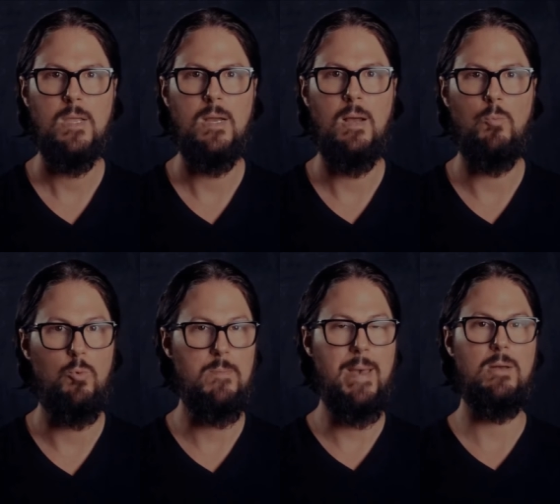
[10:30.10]
Uh,
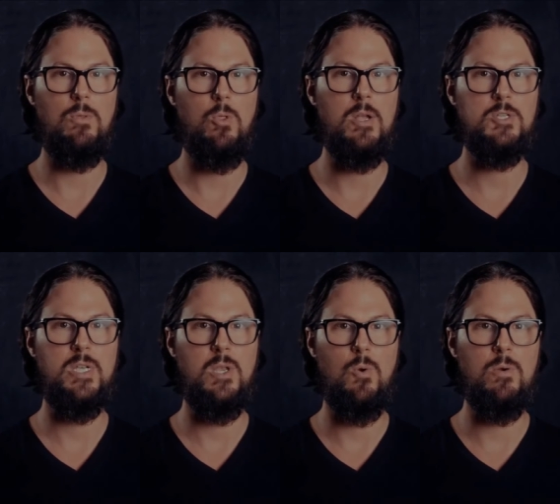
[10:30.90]
what about
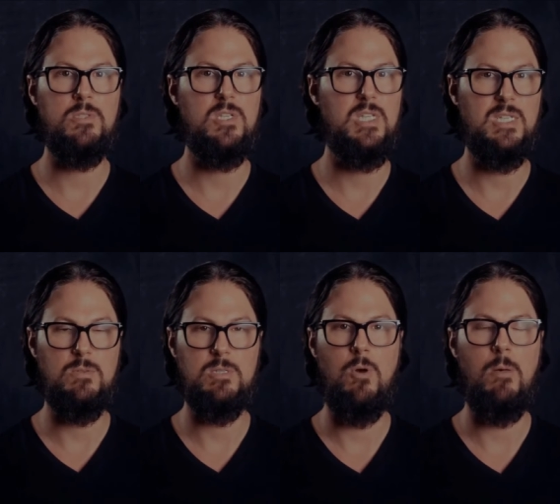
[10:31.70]
launching your own
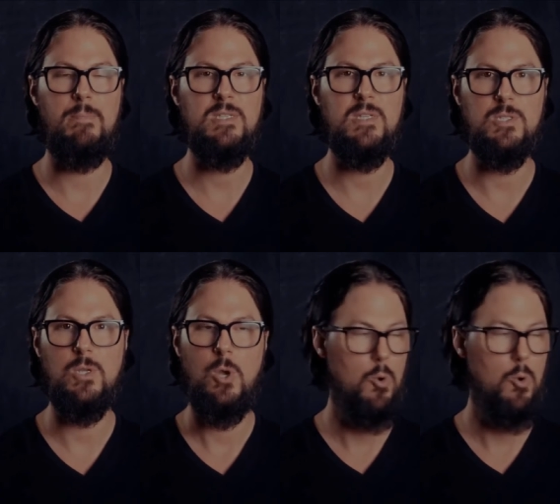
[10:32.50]
successful small business